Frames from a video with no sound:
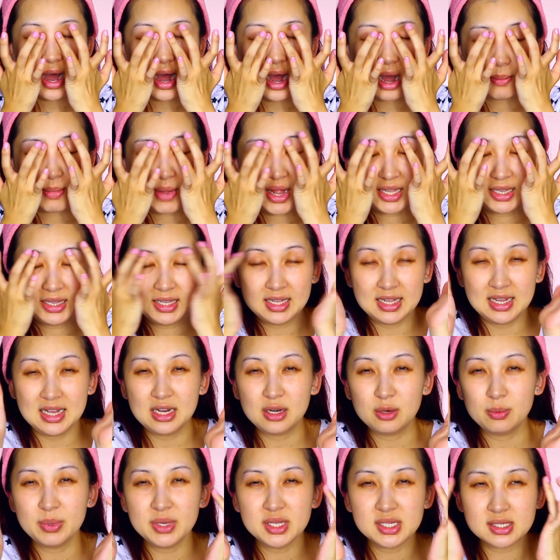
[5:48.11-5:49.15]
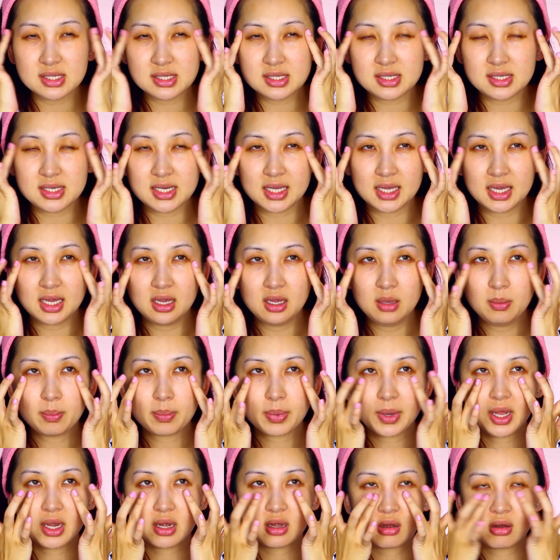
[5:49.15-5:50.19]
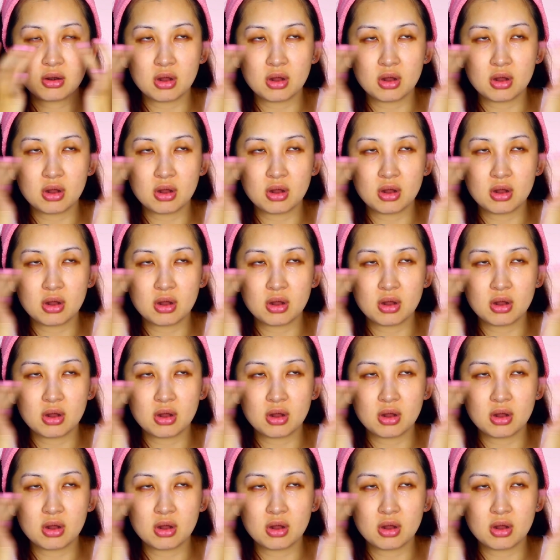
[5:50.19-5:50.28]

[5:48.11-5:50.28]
a little bit sticky, but